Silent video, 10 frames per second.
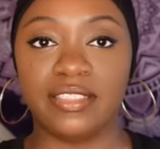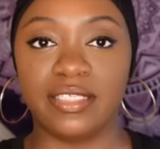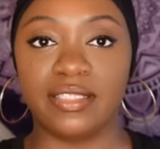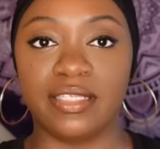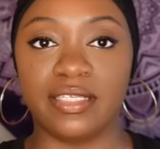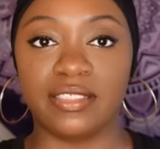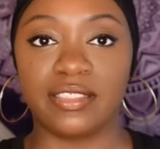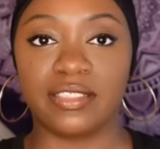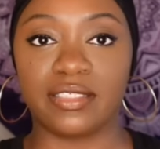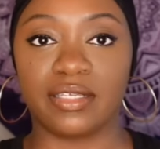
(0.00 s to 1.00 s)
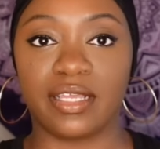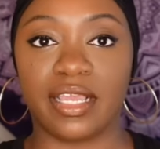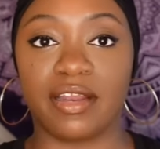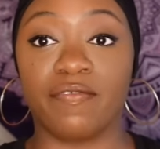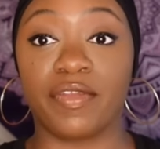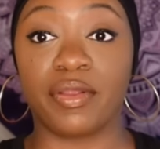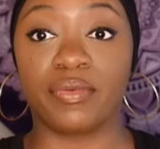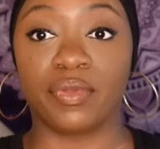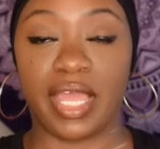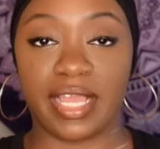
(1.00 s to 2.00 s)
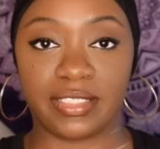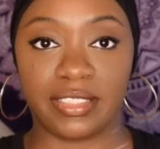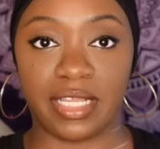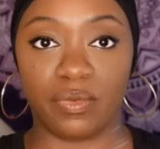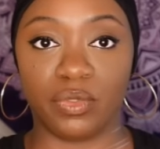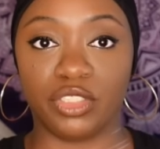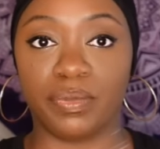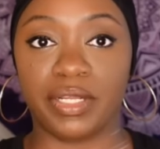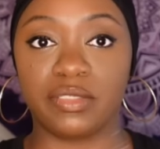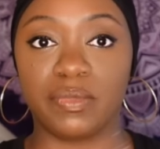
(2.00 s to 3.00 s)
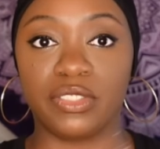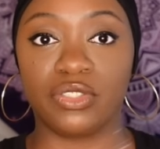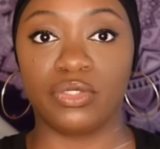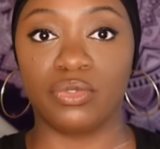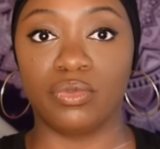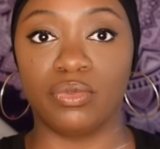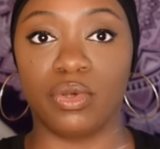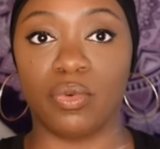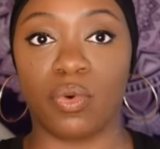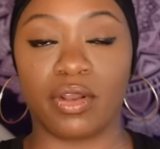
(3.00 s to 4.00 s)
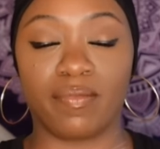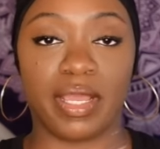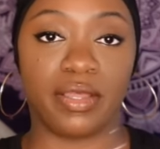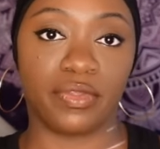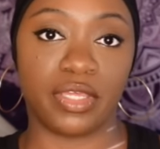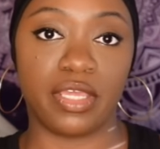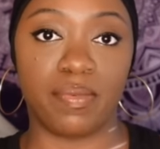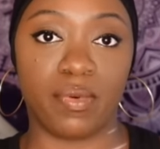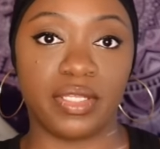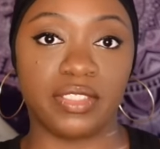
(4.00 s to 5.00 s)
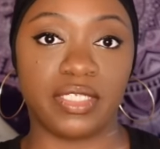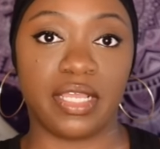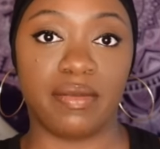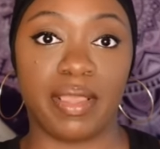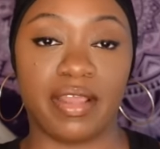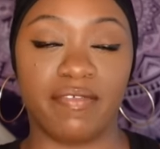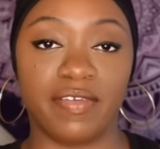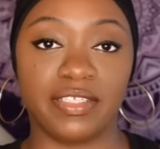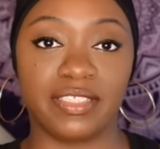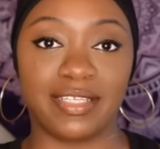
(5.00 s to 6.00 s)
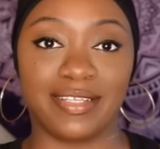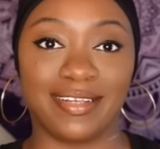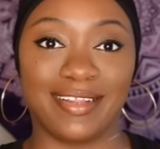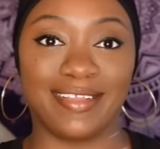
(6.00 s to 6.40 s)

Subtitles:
did this in a very relaxed state, which brings me to one of my other key points in manifesting